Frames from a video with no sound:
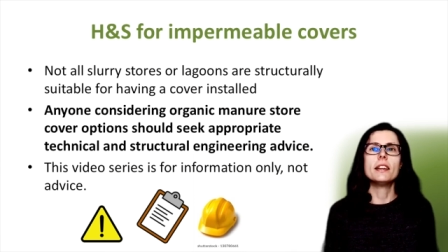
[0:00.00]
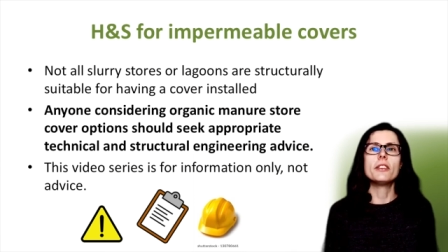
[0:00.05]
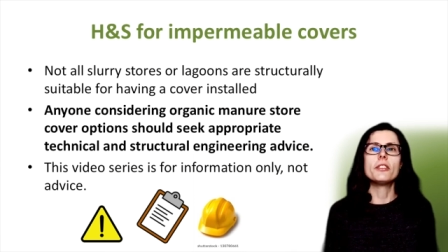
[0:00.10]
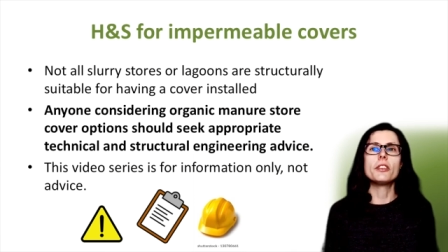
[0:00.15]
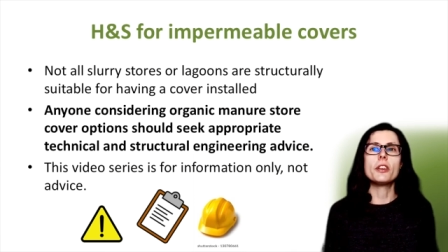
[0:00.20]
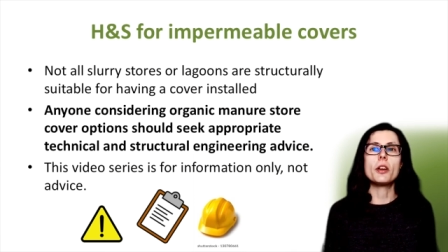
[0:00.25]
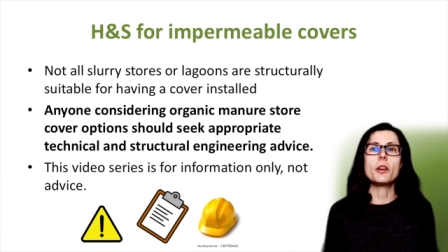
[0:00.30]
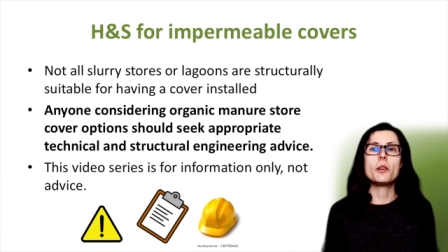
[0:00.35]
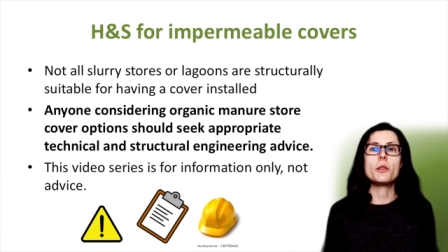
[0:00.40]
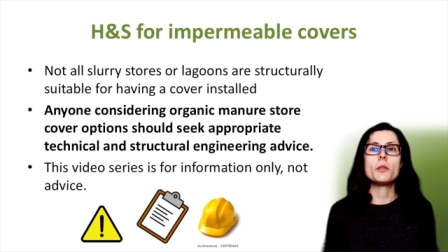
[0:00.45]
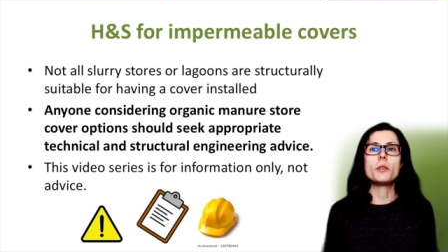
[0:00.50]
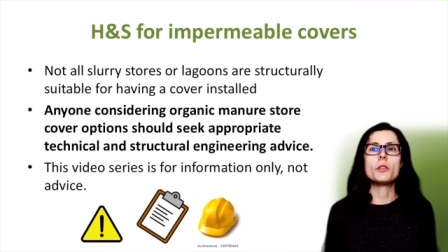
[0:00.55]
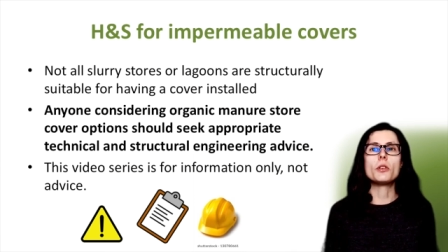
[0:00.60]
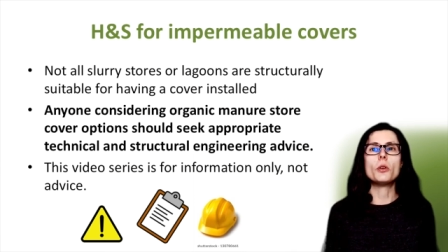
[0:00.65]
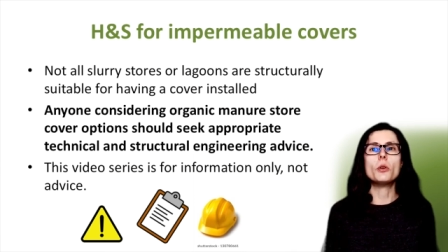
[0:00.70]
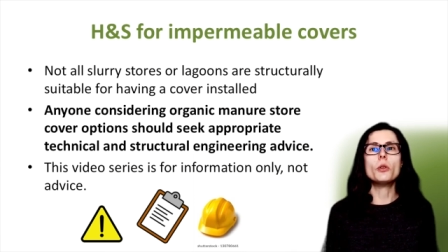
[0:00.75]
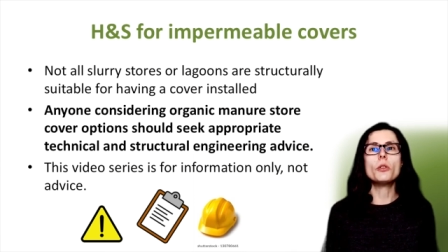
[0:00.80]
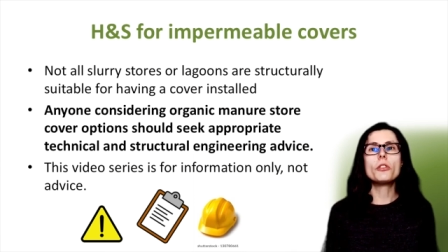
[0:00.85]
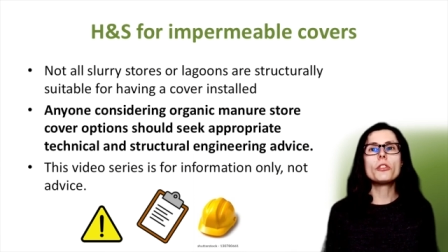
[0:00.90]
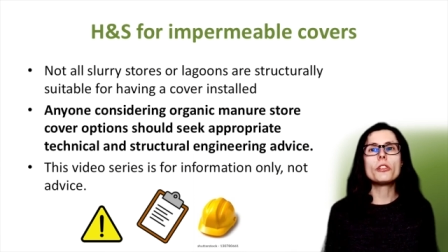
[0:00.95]
So not
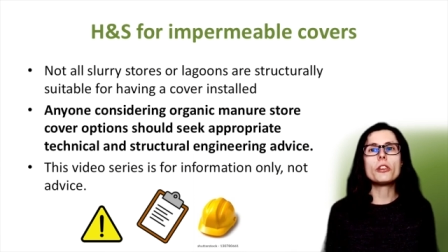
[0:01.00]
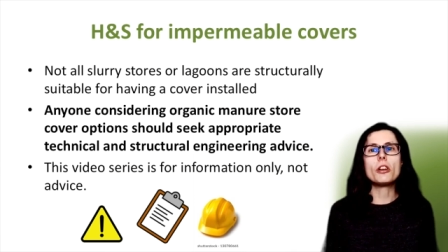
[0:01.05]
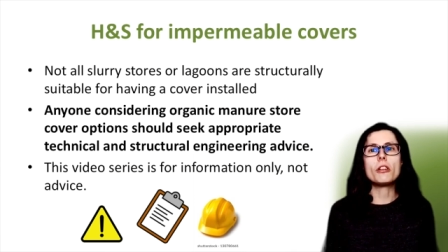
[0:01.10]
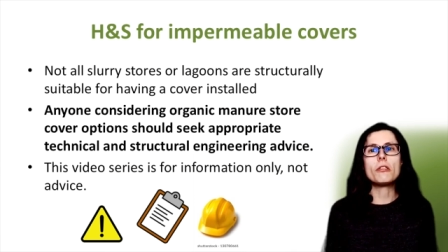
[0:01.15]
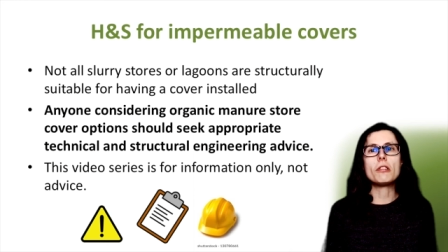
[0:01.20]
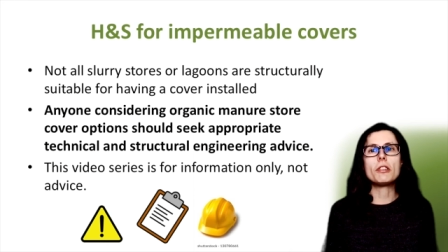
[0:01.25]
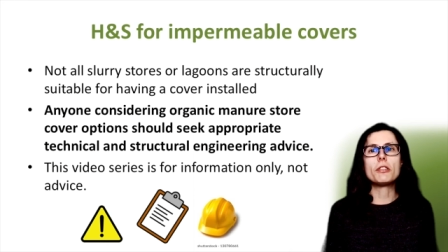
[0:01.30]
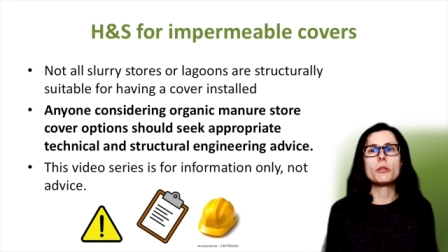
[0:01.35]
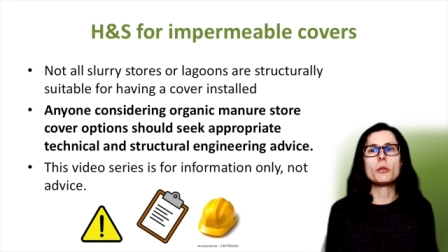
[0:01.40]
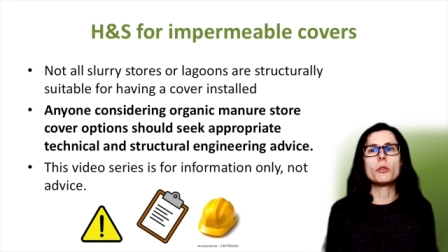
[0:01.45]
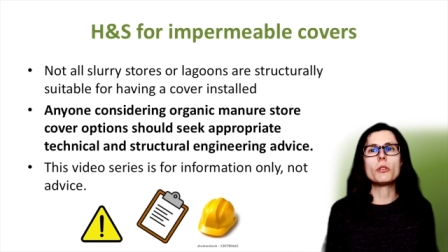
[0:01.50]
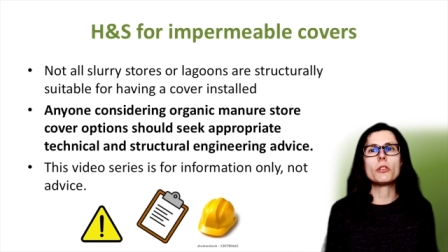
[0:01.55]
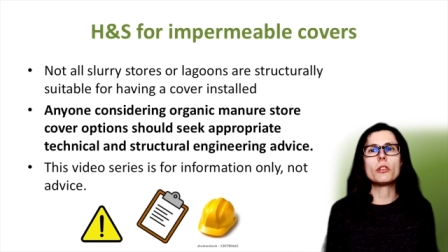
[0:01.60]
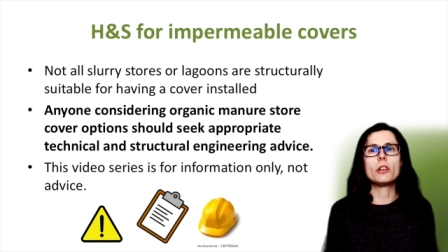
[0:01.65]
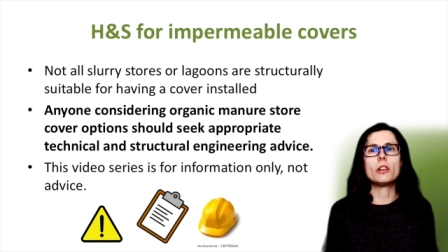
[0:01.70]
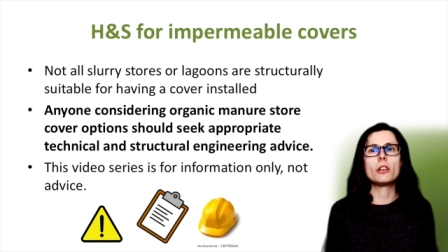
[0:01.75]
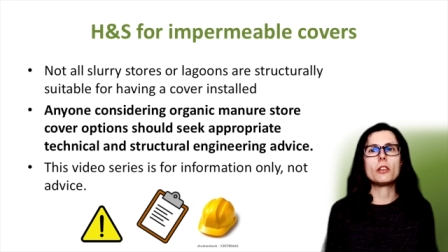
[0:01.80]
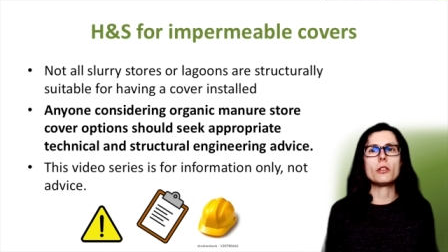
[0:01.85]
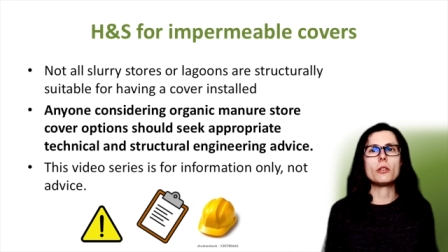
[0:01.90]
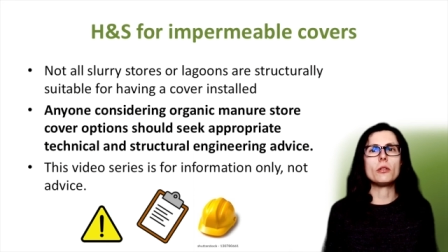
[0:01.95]
all slurry stores and
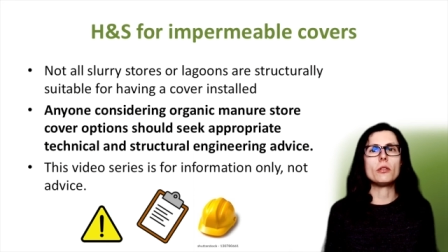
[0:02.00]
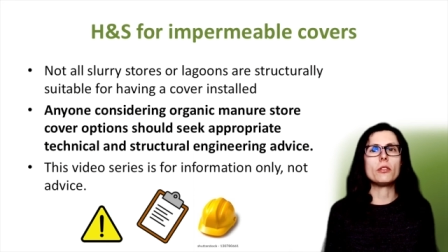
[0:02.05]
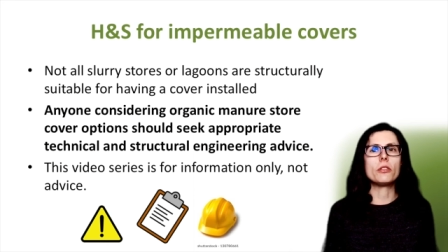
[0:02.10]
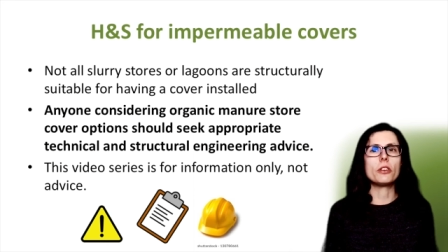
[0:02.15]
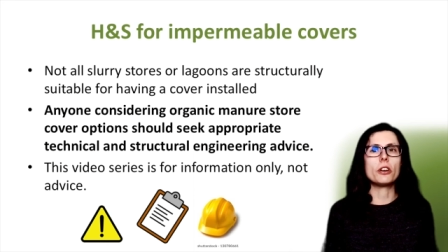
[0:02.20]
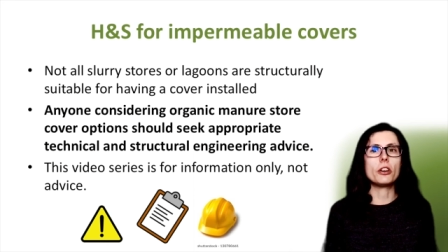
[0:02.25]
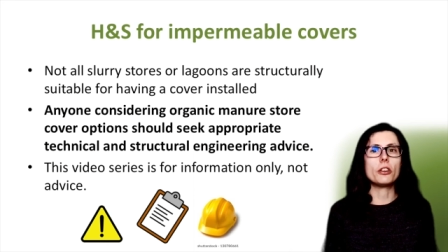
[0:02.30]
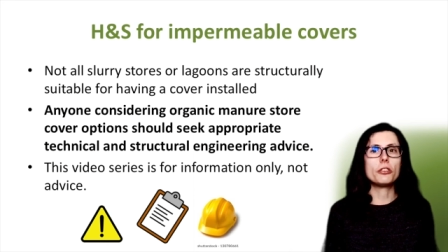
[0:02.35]
lagoons are